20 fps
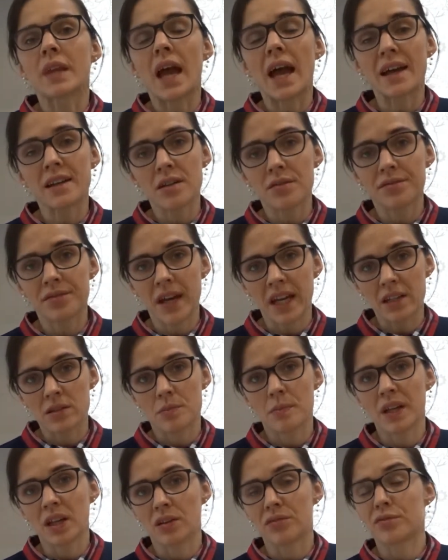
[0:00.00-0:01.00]
and
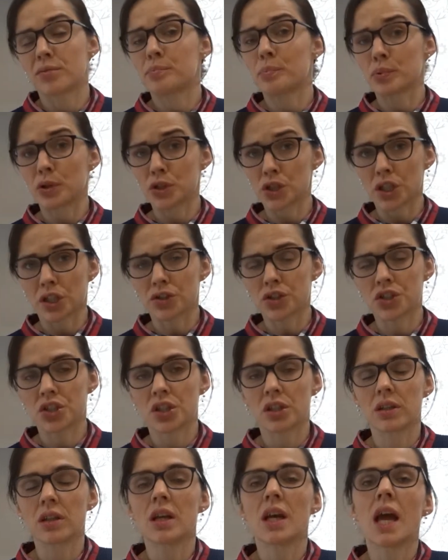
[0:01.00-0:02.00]
affect milk
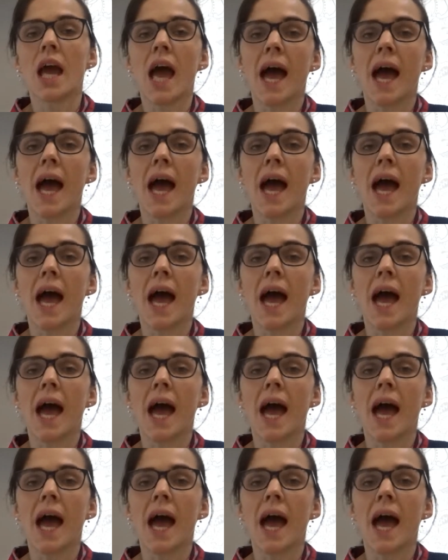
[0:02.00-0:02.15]
production,